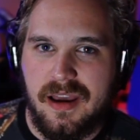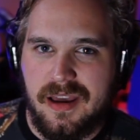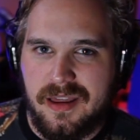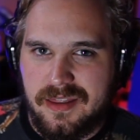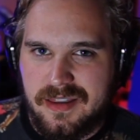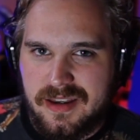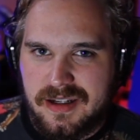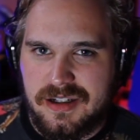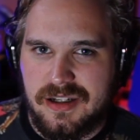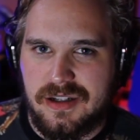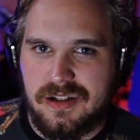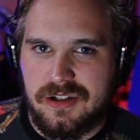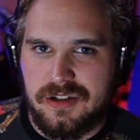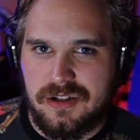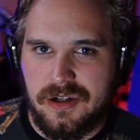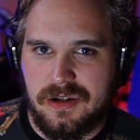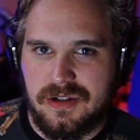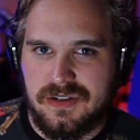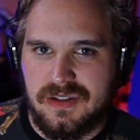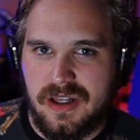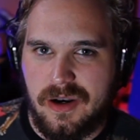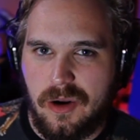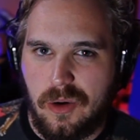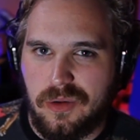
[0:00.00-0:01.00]
This
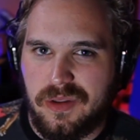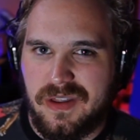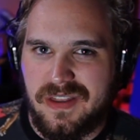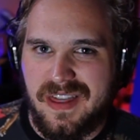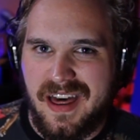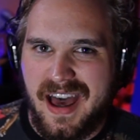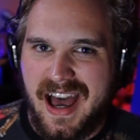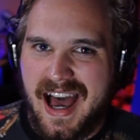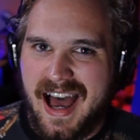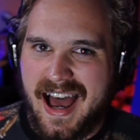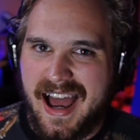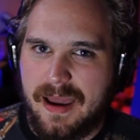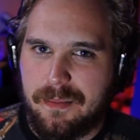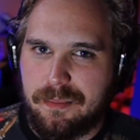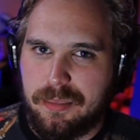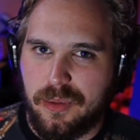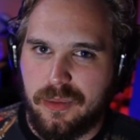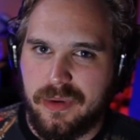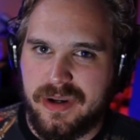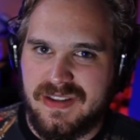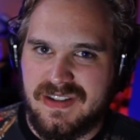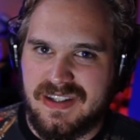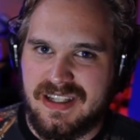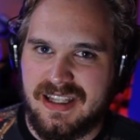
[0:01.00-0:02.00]
ensures that only the high
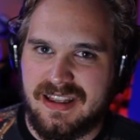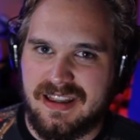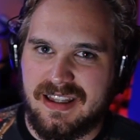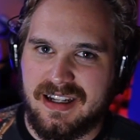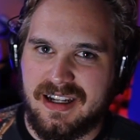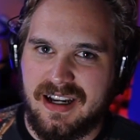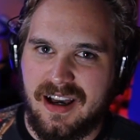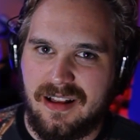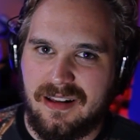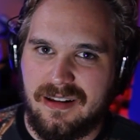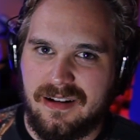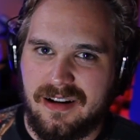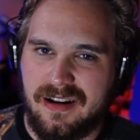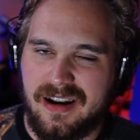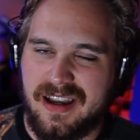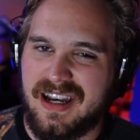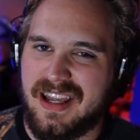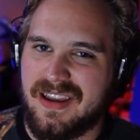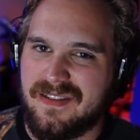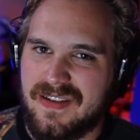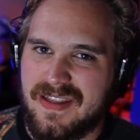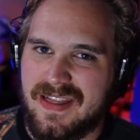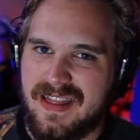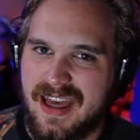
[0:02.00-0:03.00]
points get the color, and
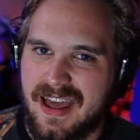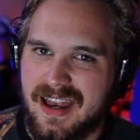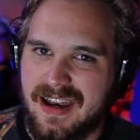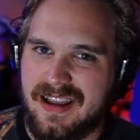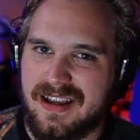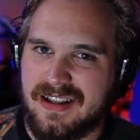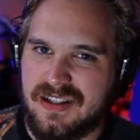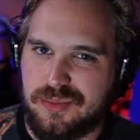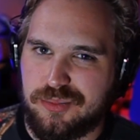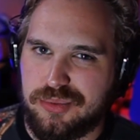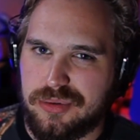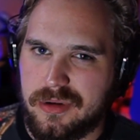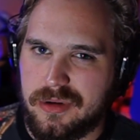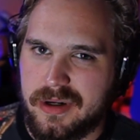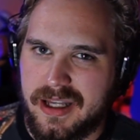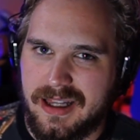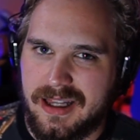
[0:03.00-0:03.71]
even then it's pretty